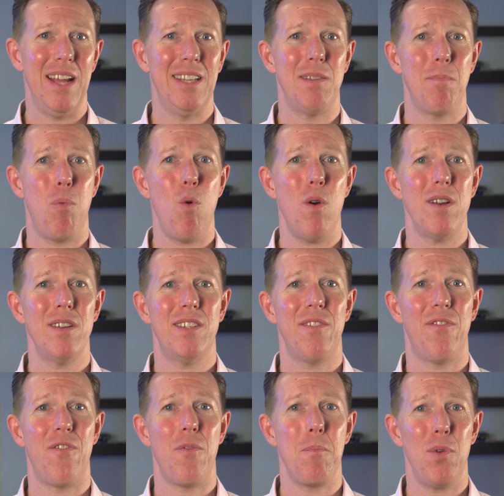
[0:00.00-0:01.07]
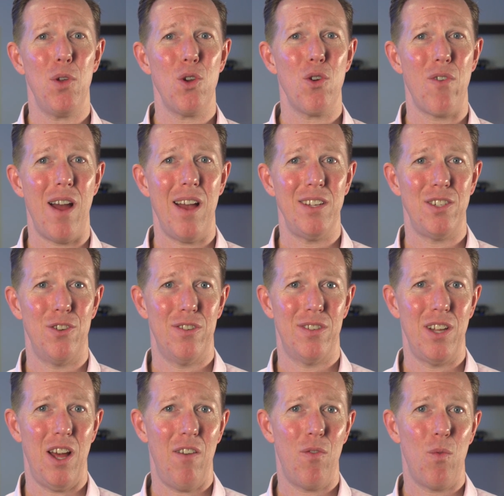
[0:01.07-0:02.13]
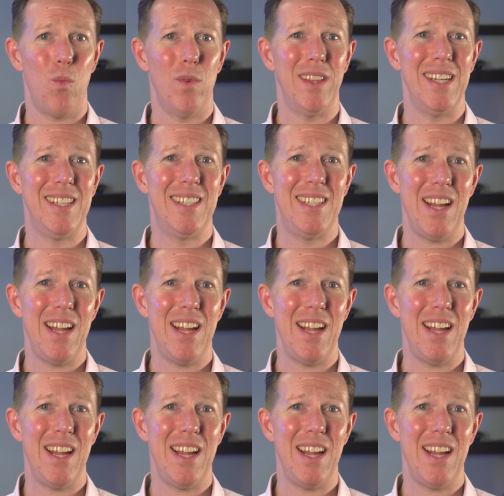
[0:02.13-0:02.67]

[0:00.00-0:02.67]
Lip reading: it's important to familiarize yourself with the